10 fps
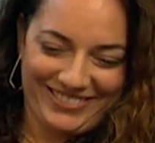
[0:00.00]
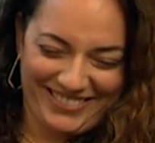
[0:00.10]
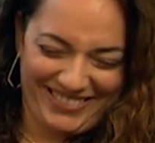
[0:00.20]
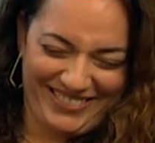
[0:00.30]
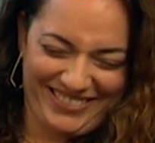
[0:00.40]

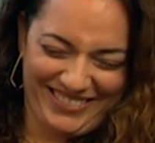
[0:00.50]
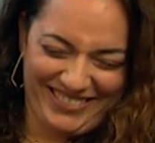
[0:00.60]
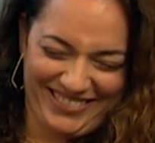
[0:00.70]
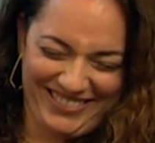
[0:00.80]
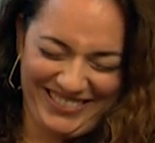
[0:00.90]

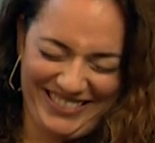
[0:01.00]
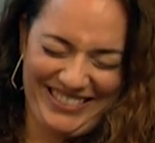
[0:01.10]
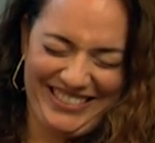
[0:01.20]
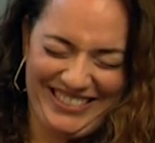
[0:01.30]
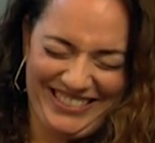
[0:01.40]

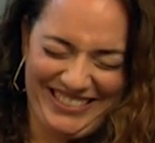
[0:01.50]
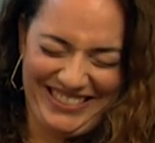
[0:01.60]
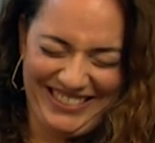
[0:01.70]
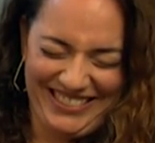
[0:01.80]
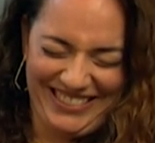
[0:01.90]

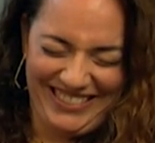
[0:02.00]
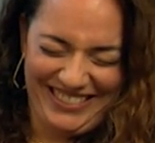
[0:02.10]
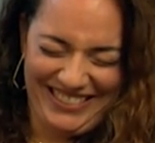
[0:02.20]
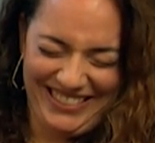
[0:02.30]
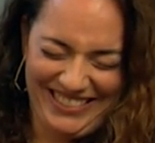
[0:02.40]

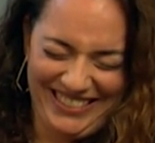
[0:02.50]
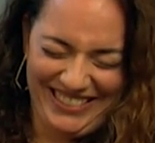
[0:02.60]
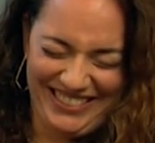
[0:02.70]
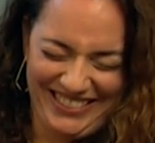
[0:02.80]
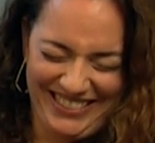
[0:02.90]

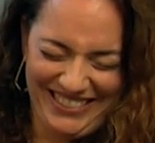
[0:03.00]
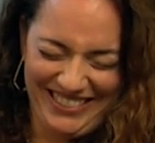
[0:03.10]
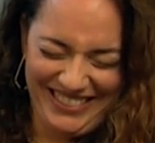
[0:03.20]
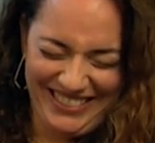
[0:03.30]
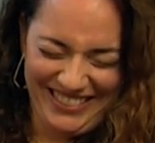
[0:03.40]

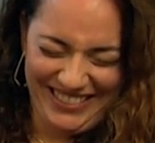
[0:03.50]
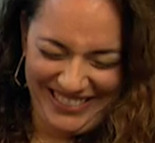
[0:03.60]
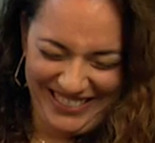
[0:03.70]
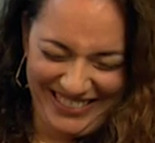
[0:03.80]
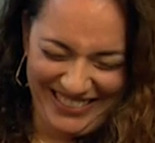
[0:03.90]

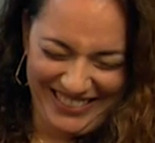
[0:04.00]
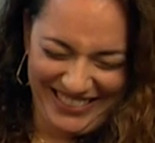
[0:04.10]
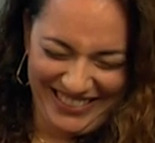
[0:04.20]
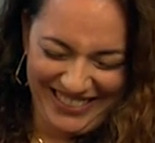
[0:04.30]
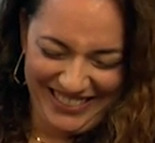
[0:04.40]

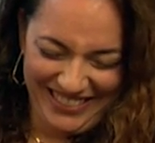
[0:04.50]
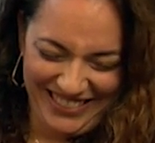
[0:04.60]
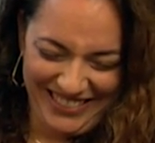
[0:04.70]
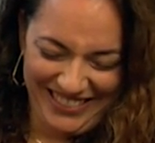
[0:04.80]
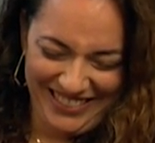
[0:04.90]

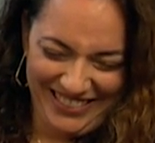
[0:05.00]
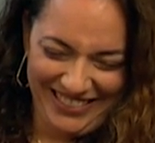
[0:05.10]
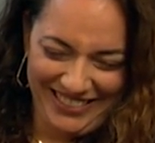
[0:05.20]
[no speech]